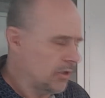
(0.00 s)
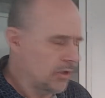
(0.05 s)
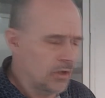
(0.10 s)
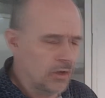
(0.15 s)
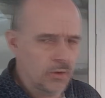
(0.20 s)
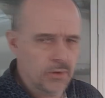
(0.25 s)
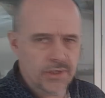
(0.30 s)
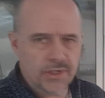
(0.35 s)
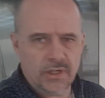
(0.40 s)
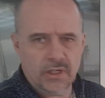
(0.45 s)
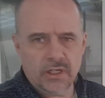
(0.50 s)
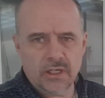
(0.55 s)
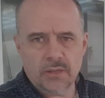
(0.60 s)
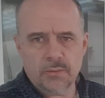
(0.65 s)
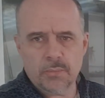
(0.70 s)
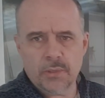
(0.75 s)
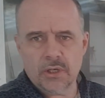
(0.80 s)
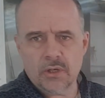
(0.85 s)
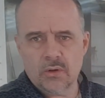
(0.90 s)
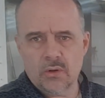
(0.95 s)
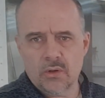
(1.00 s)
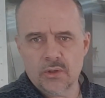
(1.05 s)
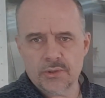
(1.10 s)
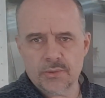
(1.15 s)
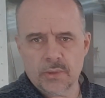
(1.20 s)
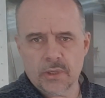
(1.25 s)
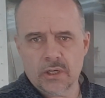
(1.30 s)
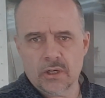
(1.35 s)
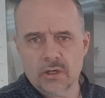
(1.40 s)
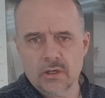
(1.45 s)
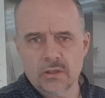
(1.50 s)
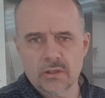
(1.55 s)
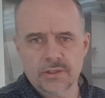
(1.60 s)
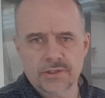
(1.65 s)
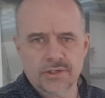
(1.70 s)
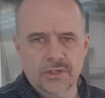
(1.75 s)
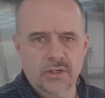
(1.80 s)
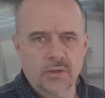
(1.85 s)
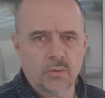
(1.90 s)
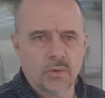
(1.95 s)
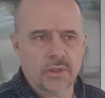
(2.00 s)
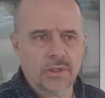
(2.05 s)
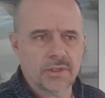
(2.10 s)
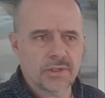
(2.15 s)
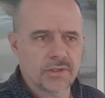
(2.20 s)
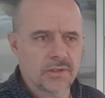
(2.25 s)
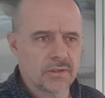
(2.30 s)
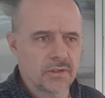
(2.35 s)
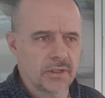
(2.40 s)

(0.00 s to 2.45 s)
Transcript: you're always going to get pinholes regardless anyways.